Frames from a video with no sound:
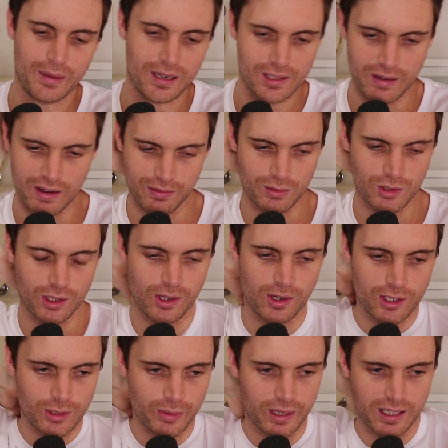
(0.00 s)
minutes away from
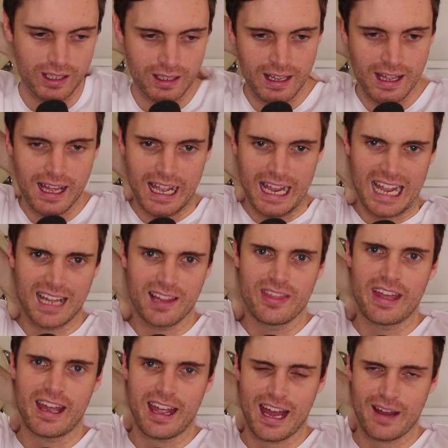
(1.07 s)
Geelong. So we're going to head
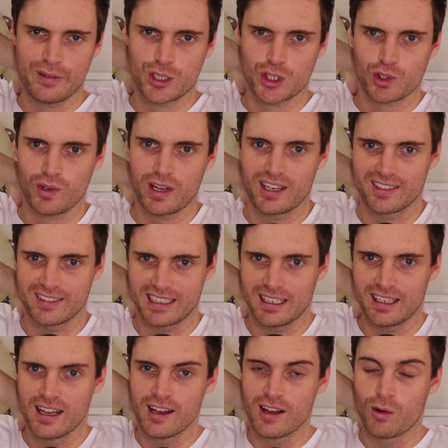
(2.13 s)
there, have a shred
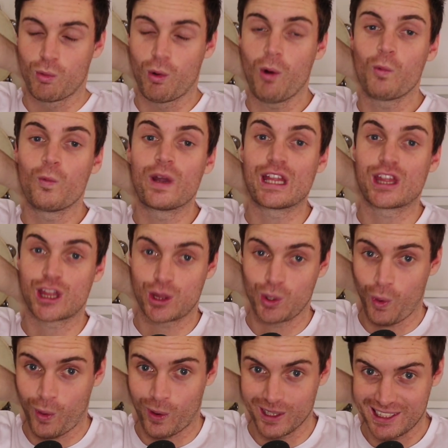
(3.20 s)
on what we
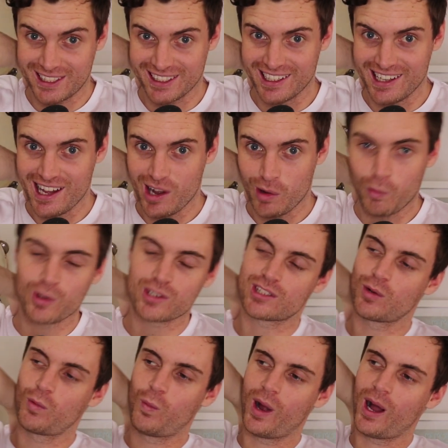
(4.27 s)
thought was
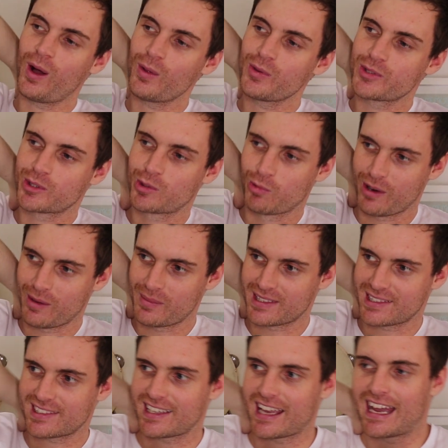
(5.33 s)
the world's
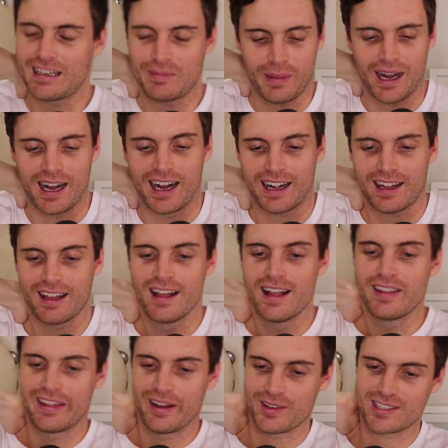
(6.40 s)
grimmest skate park.
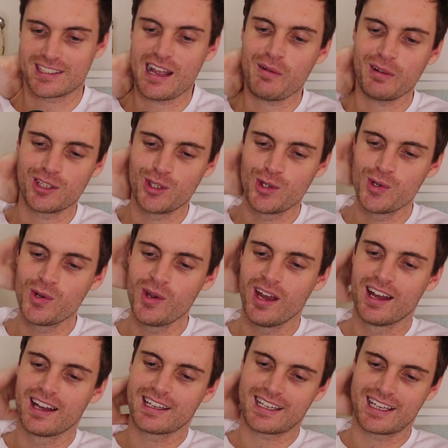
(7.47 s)
There is now a new
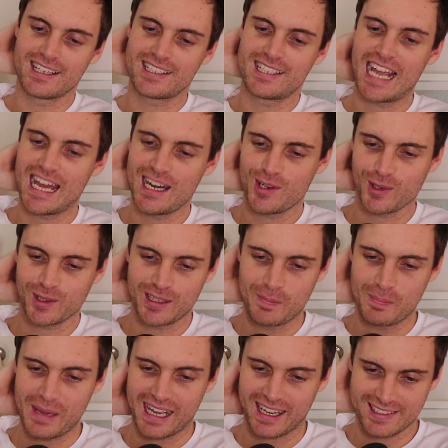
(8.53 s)
contender in the
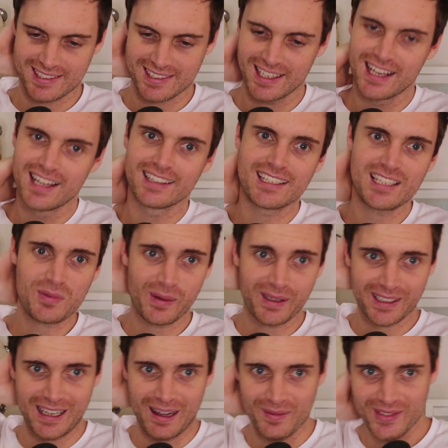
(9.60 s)
mix. This
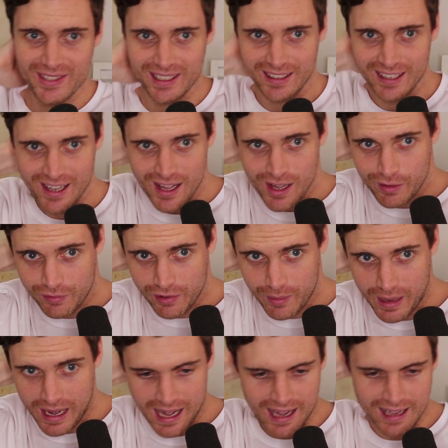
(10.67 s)
one comes in
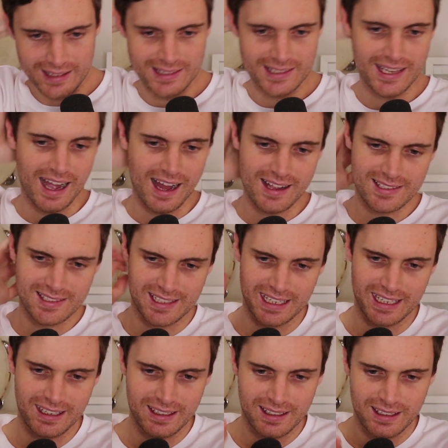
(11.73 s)
from
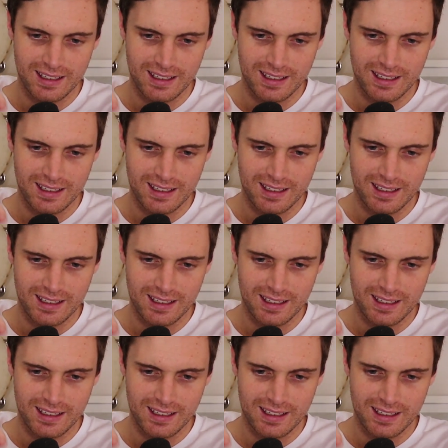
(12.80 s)
Darcy.